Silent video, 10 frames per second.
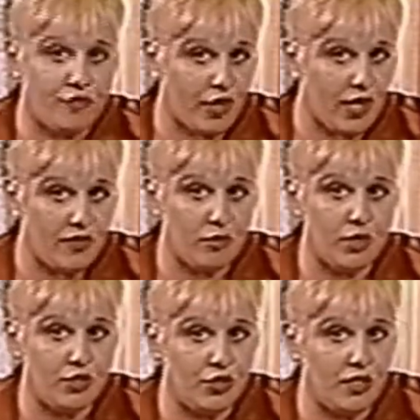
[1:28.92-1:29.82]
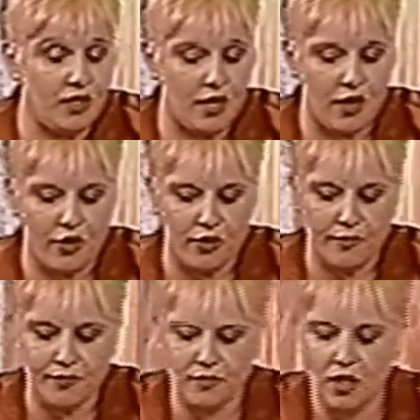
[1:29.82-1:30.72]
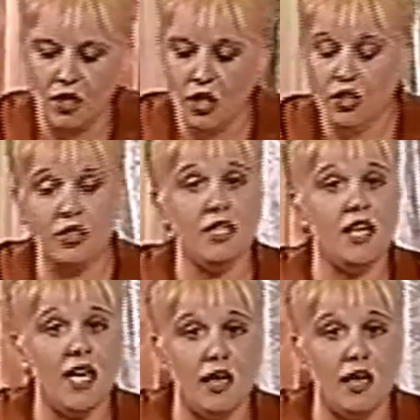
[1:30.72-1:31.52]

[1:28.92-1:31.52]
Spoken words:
forget them underneath the iron. You'll need a